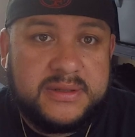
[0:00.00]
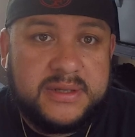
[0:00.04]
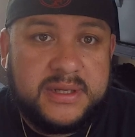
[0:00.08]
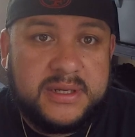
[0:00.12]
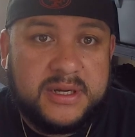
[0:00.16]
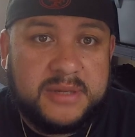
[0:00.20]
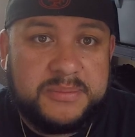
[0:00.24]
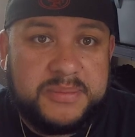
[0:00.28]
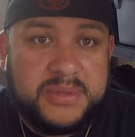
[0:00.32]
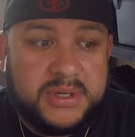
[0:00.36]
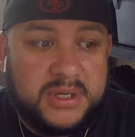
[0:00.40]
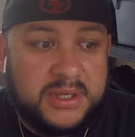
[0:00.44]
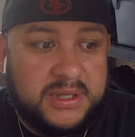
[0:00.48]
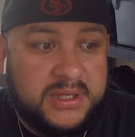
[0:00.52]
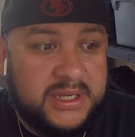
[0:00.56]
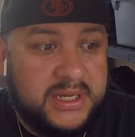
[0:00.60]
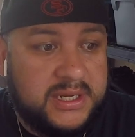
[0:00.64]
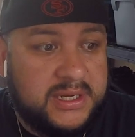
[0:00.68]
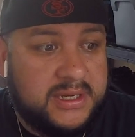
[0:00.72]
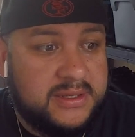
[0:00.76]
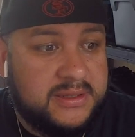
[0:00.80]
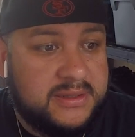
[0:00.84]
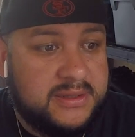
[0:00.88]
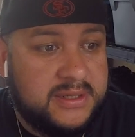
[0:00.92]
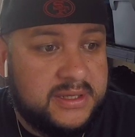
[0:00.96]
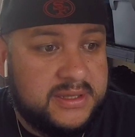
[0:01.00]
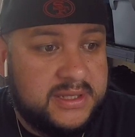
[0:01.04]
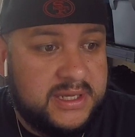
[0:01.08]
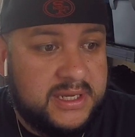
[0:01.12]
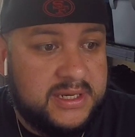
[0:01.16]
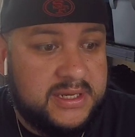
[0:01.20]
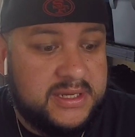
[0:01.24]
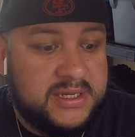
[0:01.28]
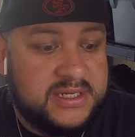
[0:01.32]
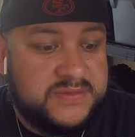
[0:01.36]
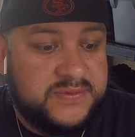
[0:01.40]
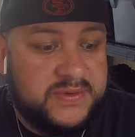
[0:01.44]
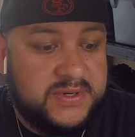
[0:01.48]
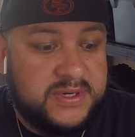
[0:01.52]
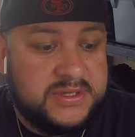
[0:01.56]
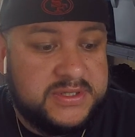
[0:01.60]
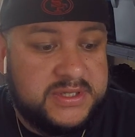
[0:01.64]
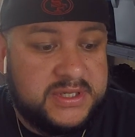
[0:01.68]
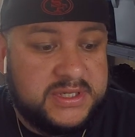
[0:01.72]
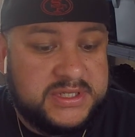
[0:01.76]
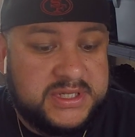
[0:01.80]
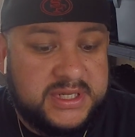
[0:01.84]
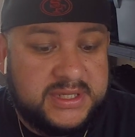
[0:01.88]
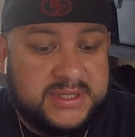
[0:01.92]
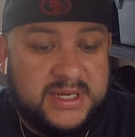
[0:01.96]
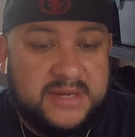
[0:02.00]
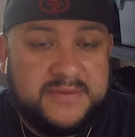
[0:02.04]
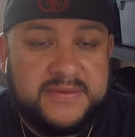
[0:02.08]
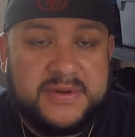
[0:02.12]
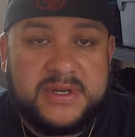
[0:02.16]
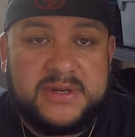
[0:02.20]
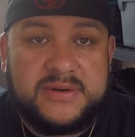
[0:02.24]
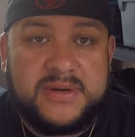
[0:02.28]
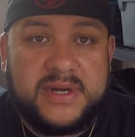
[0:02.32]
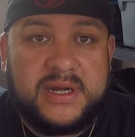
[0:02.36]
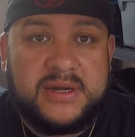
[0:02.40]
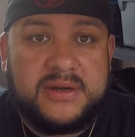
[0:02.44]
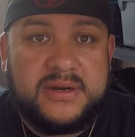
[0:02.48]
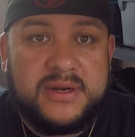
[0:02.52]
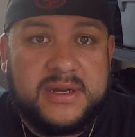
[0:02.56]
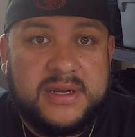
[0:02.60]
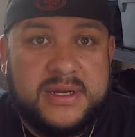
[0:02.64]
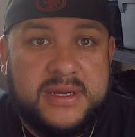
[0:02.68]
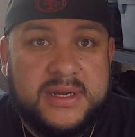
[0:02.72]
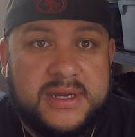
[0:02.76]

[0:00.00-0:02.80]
You know, I'll put a link at the end of this video so you can check that video out.